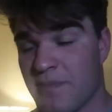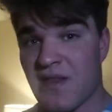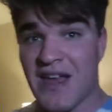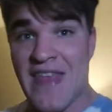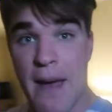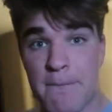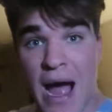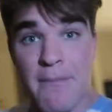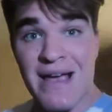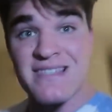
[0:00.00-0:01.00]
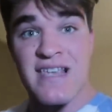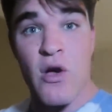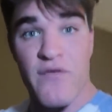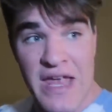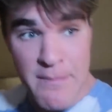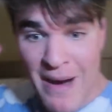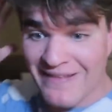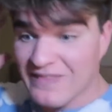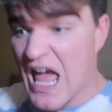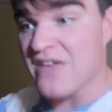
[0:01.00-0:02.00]
Something like that by myself in
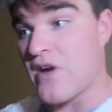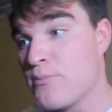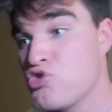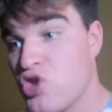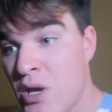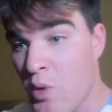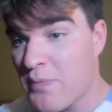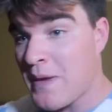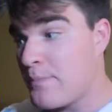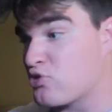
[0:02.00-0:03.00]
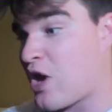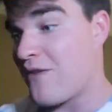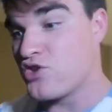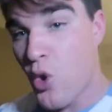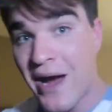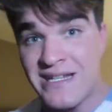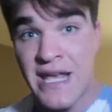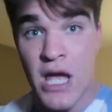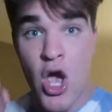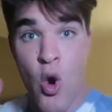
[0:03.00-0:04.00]
my life. I'm usually with people, so I have no
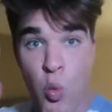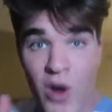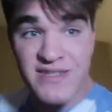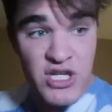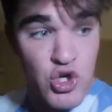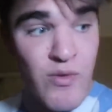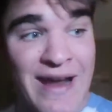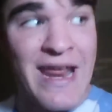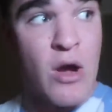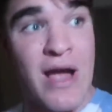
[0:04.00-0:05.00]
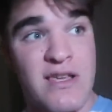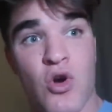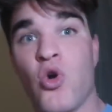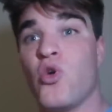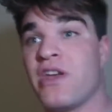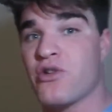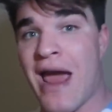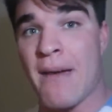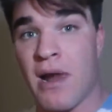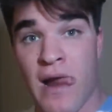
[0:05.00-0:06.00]
idea what to do right now, guys. Holy
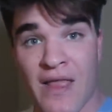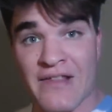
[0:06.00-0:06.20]
crap.